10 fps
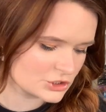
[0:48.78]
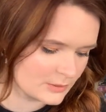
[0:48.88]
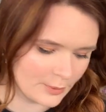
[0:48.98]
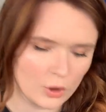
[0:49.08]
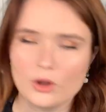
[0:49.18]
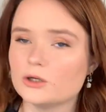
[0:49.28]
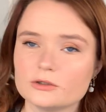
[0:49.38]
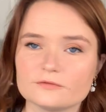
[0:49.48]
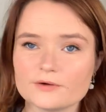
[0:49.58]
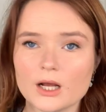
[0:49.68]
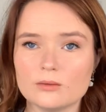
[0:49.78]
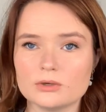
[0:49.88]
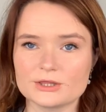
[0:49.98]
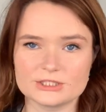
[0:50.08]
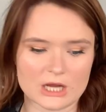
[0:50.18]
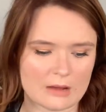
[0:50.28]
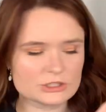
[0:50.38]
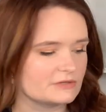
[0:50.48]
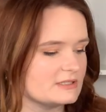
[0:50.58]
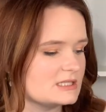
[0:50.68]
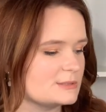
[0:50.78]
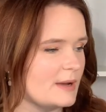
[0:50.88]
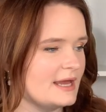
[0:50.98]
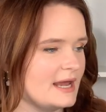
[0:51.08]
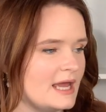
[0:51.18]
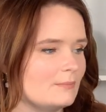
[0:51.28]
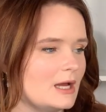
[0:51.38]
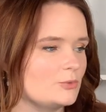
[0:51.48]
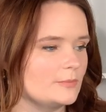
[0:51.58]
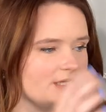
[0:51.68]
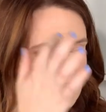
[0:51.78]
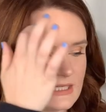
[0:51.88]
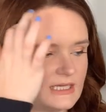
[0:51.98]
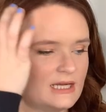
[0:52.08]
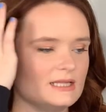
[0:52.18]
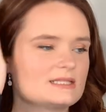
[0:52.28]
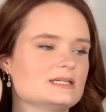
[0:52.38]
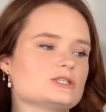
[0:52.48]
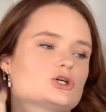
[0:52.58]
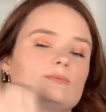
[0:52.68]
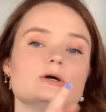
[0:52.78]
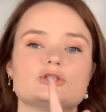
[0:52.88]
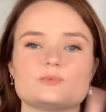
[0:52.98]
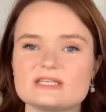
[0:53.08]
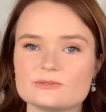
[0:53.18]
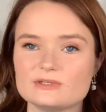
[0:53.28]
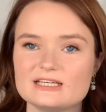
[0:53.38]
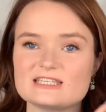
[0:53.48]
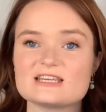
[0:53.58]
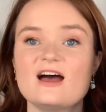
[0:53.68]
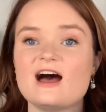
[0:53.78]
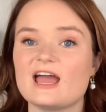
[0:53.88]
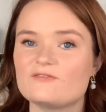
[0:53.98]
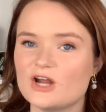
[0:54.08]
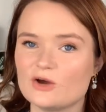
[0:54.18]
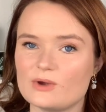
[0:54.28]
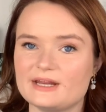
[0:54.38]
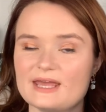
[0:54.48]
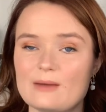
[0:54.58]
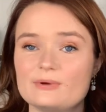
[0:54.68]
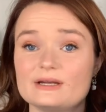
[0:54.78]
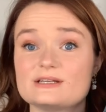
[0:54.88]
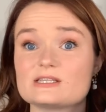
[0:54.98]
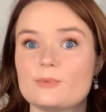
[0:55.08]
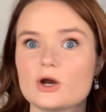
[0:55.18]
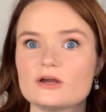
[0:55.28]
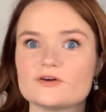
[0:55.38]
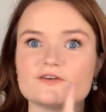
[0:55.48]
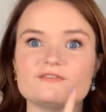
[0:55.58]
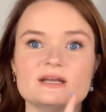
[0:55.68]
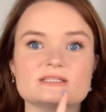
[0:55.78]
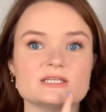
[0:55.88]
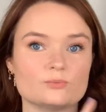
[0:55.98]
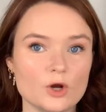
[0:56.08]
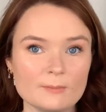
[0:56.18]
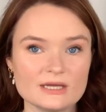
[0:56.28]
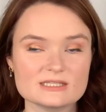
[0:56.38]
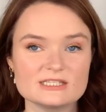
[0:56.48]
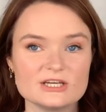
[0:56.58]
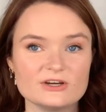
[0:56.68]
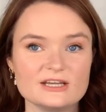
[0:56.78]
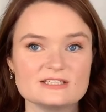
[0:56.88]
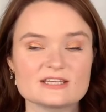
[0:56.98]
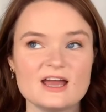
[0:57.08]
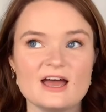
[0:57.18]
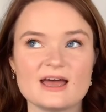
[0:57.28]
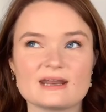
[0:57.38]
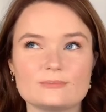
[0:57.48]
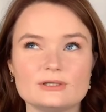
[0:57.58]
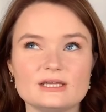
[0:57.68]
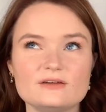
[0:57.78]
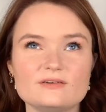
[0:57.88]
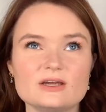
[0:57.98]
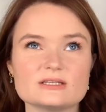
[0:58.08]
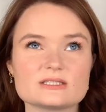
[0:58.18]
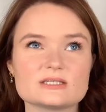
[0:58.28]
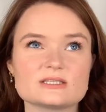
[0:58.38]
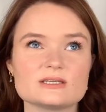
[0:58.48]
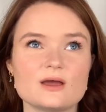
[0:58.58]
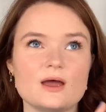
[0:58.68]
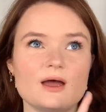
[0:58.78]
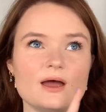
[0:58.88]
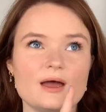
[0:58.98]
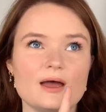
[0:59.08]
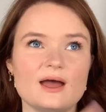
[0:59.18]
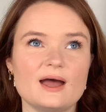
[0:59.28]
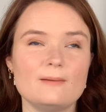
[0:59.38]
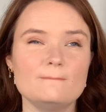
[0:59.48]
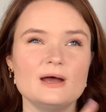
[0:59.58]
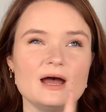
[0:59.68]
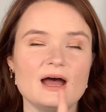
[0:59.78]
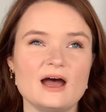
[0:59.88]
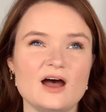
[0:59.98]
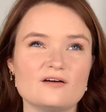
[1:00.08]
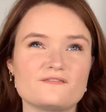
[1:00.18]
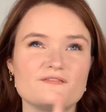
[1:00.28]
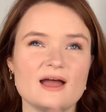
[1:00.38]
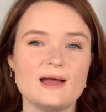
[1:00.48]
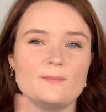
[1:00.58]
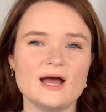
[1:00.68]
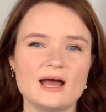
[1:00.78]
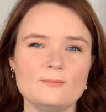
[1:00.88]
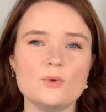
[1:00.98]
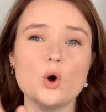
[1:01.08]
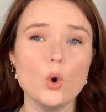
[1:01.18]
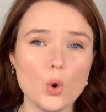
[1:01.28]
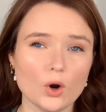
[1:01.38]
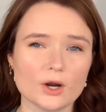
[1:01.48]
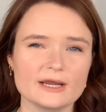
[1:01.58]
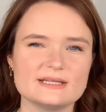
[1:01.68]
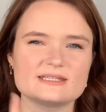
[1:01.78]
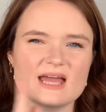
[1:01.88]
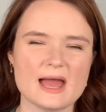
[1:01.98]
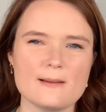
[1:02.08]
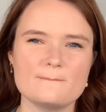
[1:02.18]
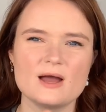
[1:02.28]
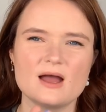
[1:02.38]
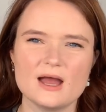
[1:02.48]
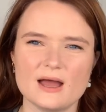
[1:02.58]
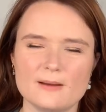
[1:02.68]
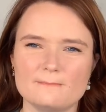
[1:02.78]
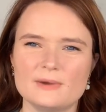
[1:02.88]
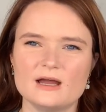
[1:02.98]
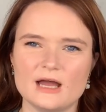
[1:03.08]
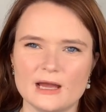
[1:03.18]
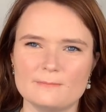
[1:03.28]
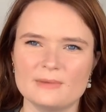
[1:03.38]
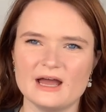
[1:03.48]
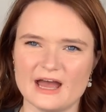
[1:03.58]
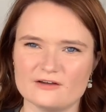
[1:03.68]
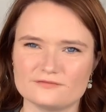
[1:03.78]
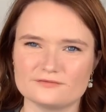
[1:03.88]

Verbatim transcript: gonna pull from the top. Servants at Spy Day by Ruby Dixon. This is her most recent release. I have not read it yet, but it is a part of her fantasy romance series. And I believe it's M F M M or it's M M M F.